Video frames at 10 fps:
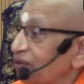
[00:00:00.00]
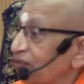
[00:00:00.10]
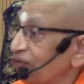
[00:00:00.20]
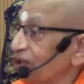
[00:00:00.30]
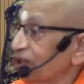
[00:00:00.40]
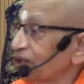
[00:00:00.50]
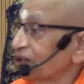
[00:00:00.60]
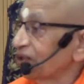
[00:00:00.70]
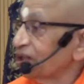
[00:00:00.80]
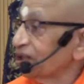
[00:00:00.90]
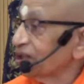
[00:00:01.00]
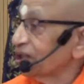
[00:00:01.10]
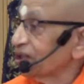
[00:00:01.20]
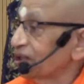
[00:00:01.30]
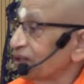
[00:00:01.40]
What is
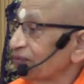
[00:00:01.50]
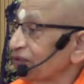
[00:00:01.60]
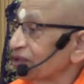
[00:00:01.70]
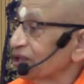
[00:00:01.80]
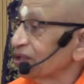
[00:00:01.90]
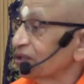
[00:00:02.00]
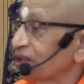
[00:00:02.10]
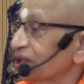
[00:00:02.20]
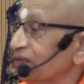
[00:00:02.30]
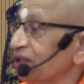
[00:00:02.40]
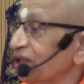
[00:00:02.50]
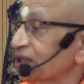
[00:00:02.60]
unconscious, which does not reveal